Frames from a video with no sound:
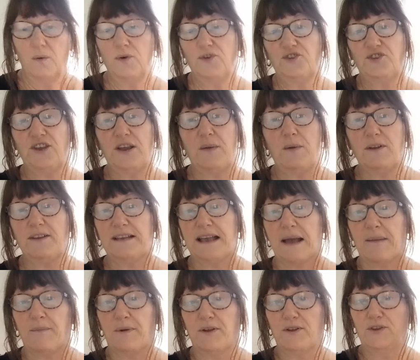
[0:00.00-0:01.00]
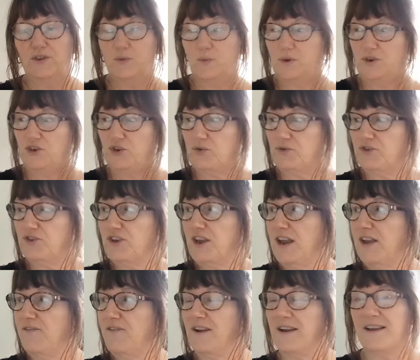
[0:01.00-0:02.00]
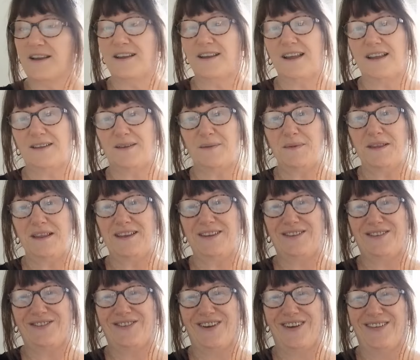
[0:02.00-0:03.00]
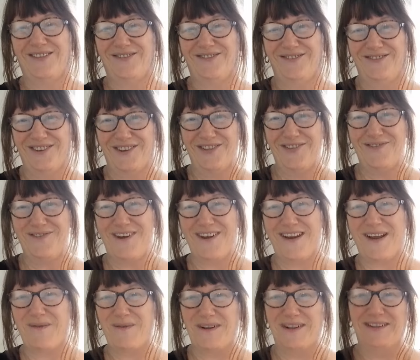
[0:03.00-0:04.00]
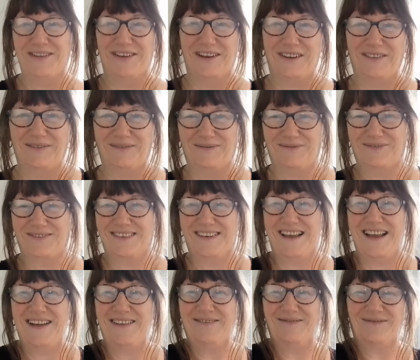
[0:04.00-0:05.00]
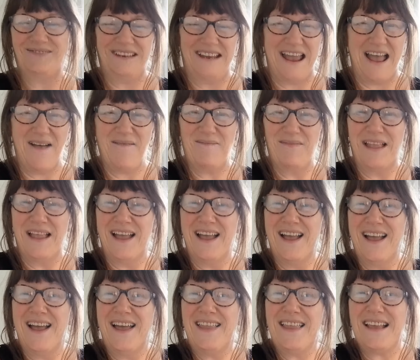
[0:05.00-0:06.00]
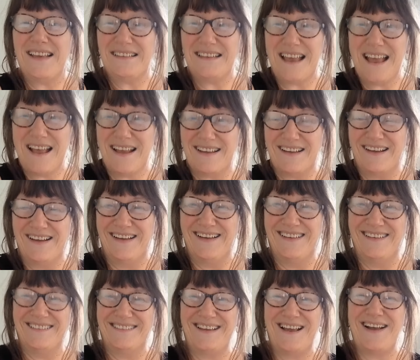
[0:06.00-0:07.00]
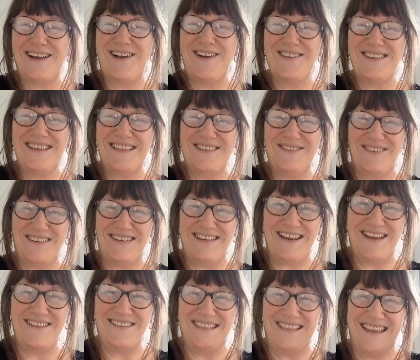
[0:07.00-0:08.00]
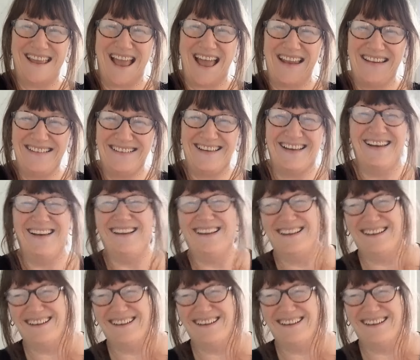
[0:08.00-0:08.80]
we'll see what happens. We shall see. If I can get them in this other one, I will do. So, yeah, that's that. So I got you the video in the end.